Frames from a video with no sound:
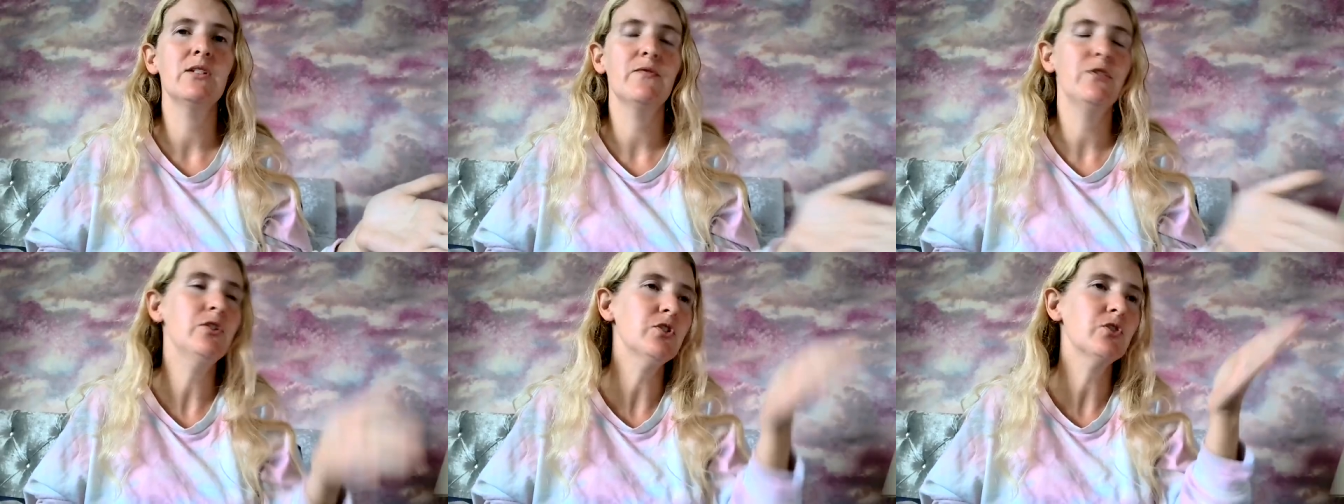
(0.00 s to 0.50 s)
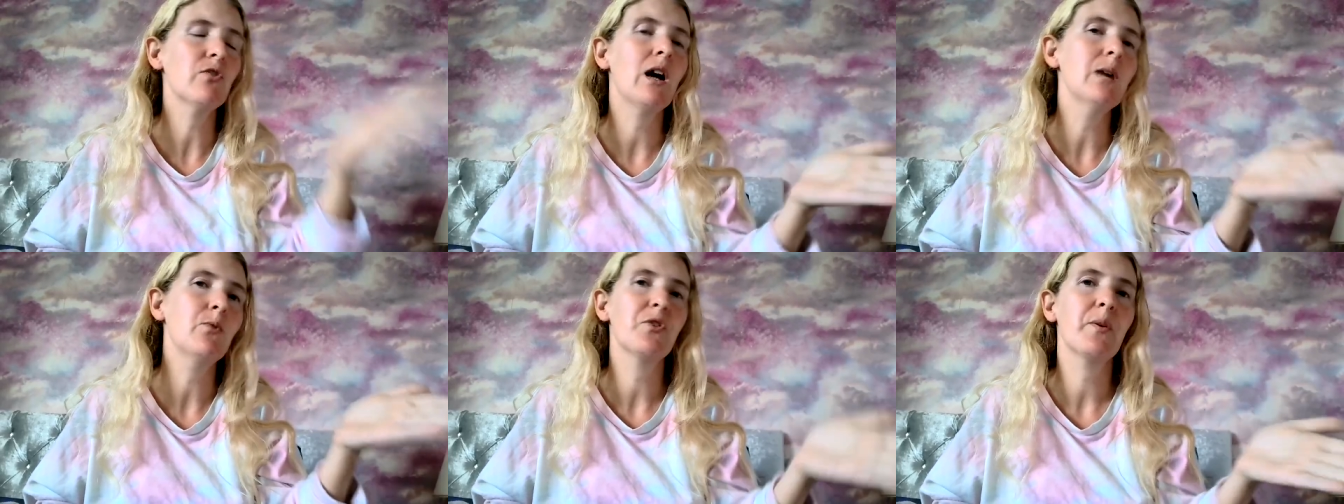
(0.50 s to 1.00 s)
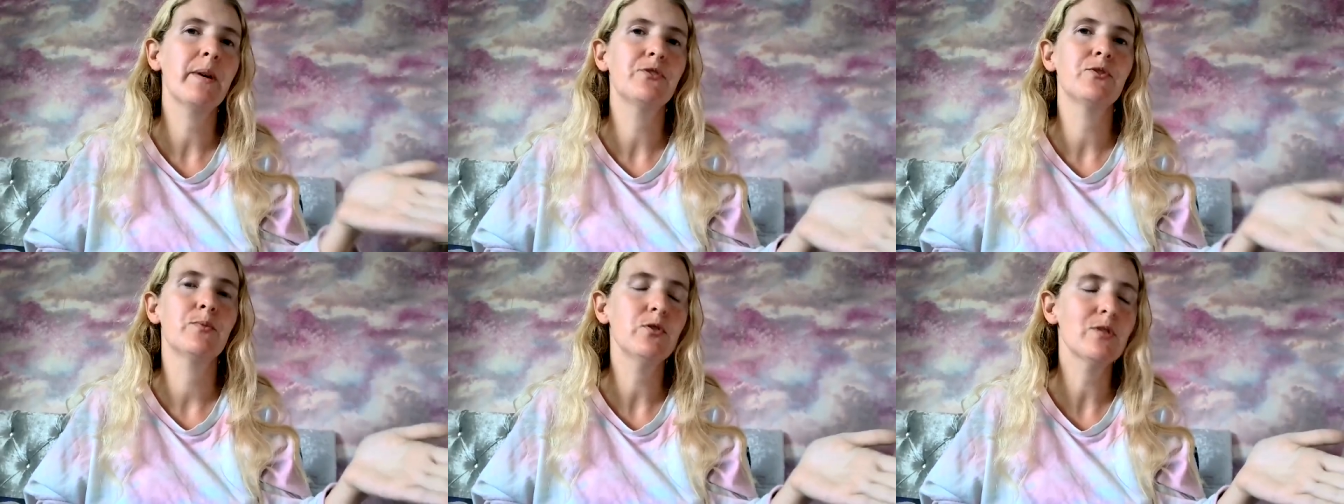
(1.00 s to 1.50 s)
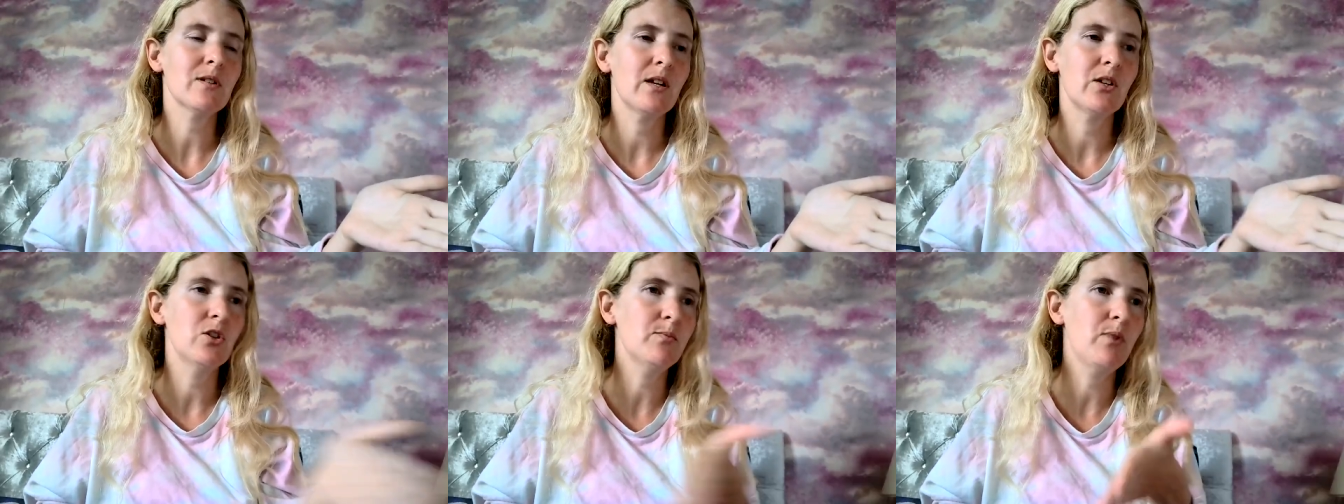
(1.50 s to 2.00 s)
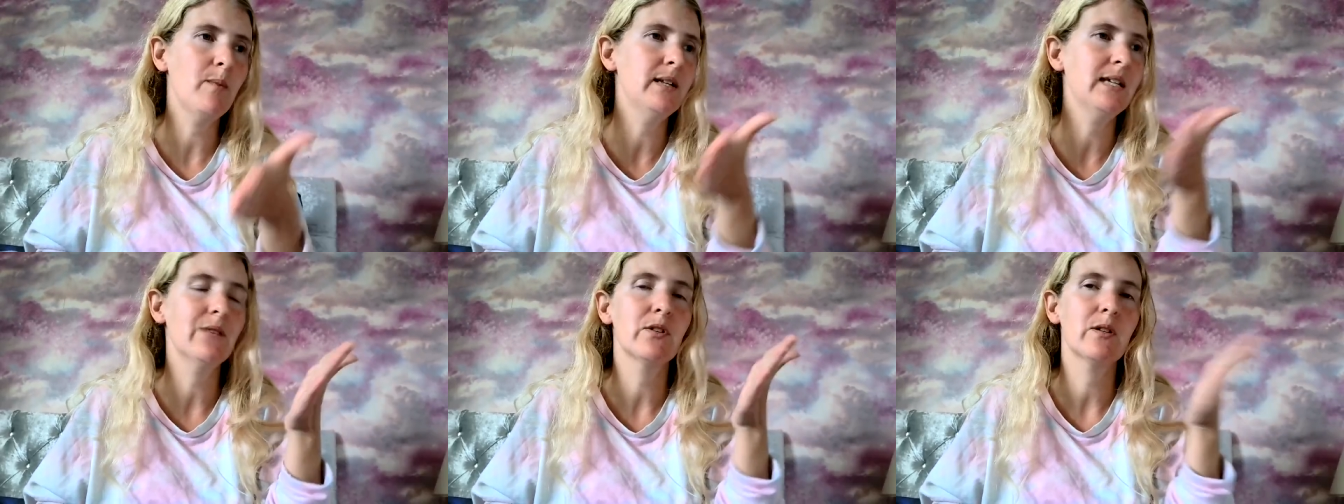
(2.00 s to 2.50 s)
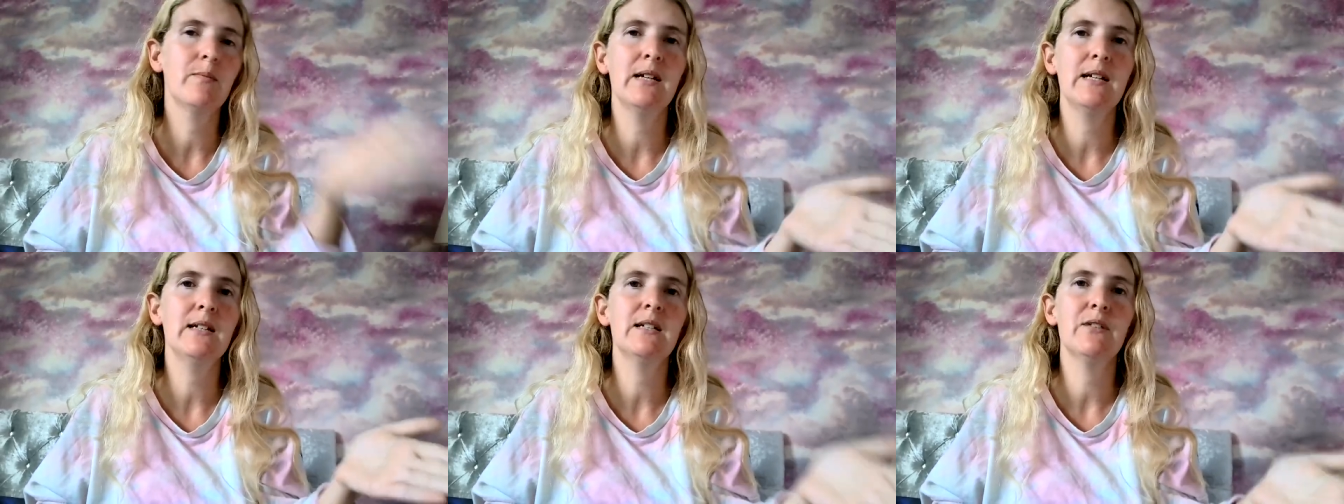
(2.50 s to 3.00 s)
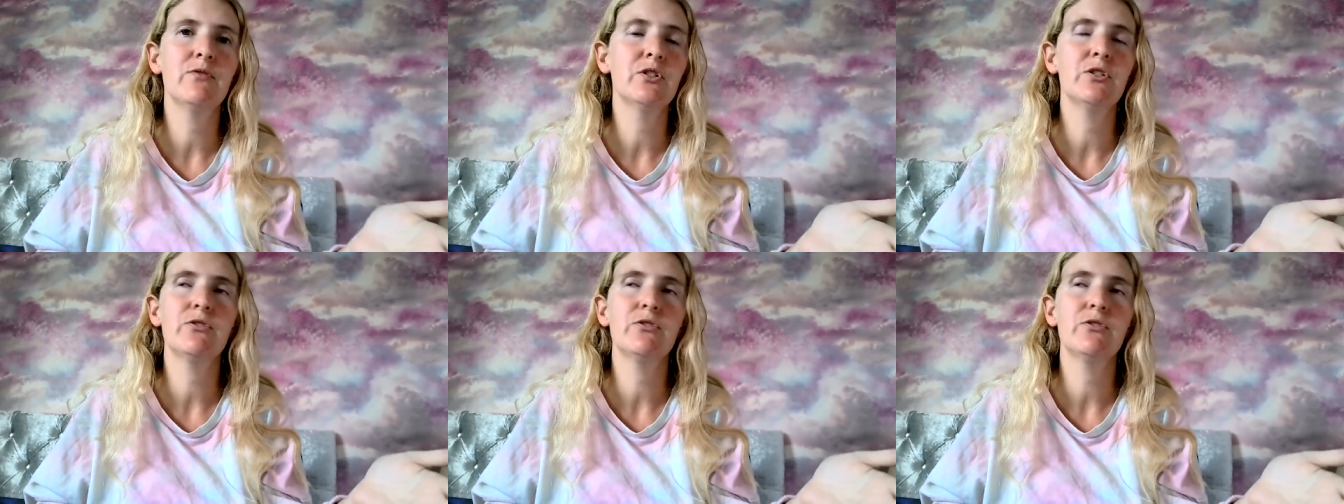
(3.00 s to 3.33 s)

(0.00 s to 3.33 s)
If you describe what the bedroom looks like, you'd probably give a completely different,